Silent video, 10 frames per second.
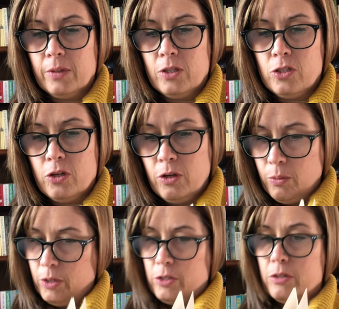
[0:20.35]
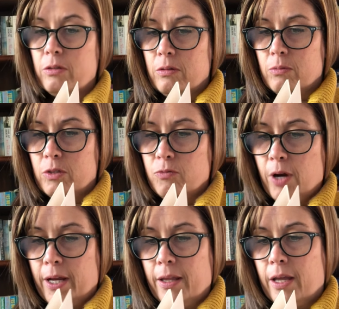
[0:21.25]
Sonia Wilson was
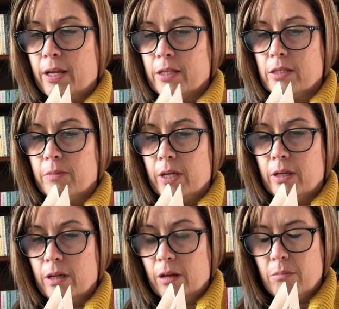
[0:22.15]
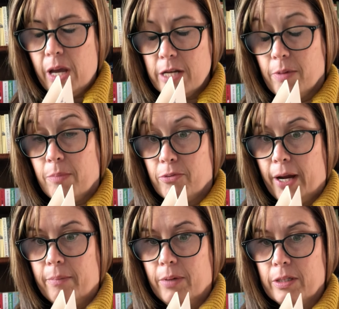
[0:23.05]
right there next to me, and it made my
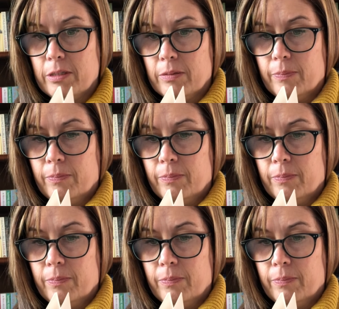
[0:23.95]
brain buzz.